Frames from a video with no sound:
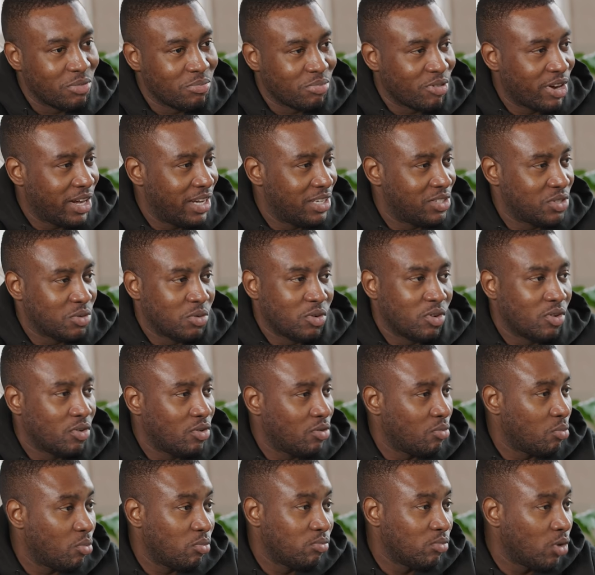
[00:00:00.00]
you know, braids or,
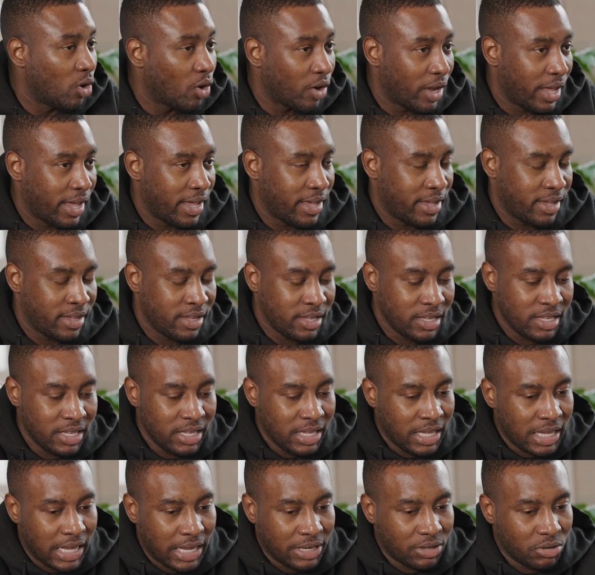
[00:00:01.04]
or long hair
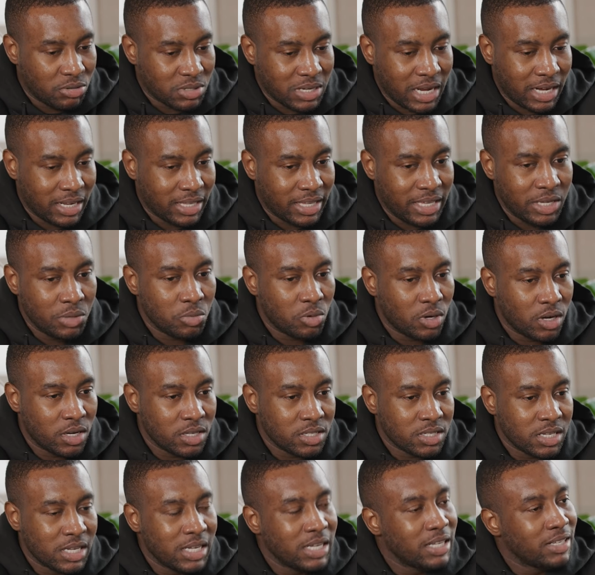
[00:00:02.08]
and those kind of
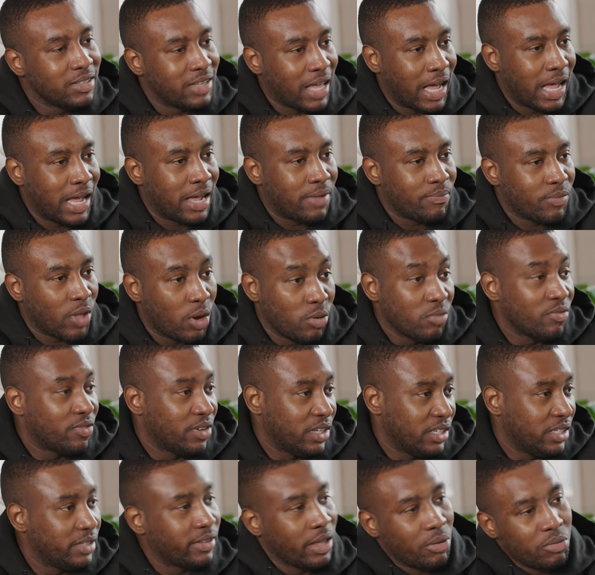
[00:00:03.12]
keywords, that
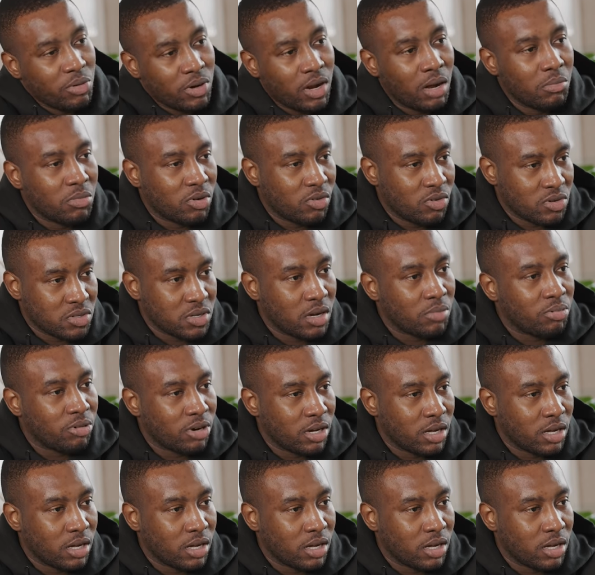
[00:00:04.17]
hopefully they would come across our